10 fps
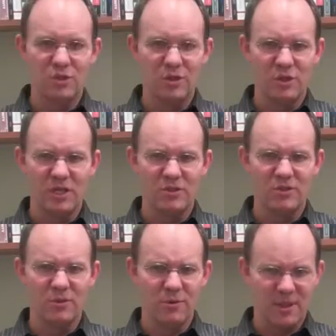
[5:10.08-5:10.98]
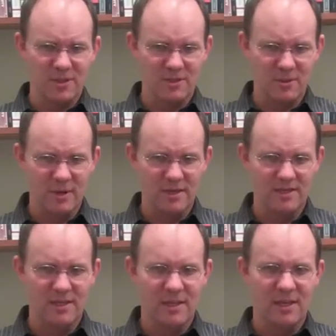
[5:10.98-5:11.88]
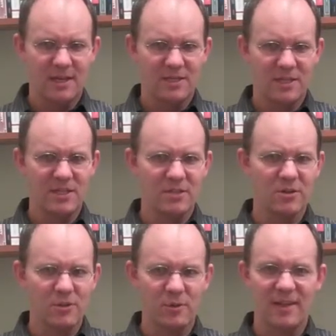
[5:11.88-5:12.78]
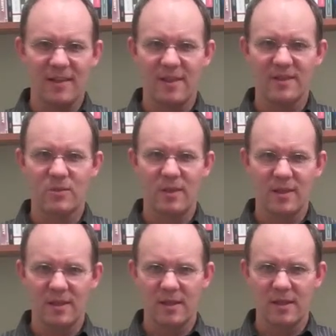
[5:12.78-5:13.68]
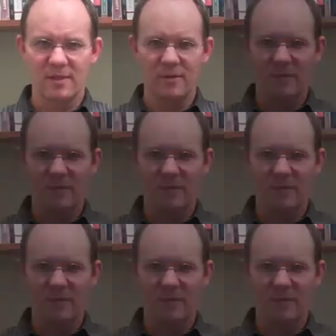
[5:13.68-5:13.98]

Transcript: Genes do things to us. They just don't do a lot of the things we think that they do.